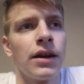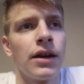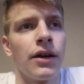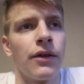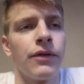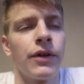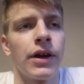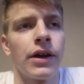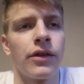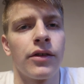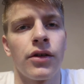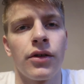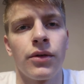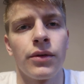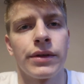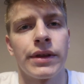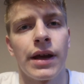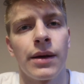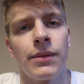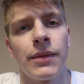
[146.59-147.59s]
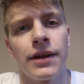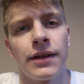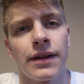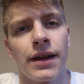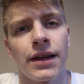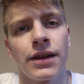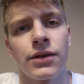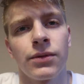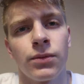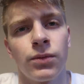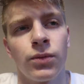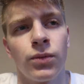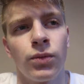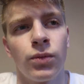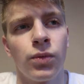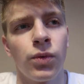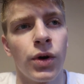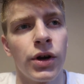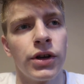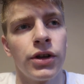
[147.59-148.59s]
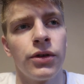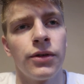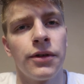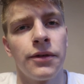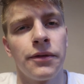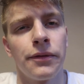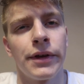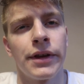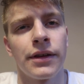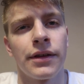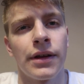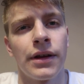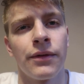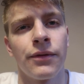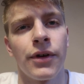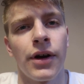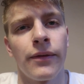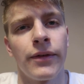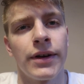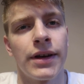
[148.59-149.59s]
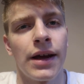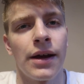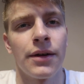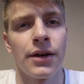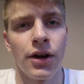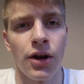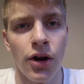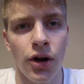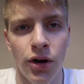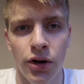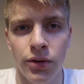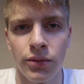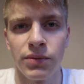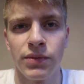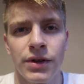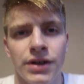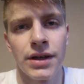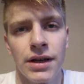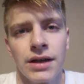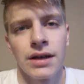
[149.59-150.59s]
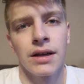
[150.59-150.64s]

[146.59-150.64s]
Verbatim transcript: Now, if you guys don't know what that means, that's one unit of insulin for every 10 carbs.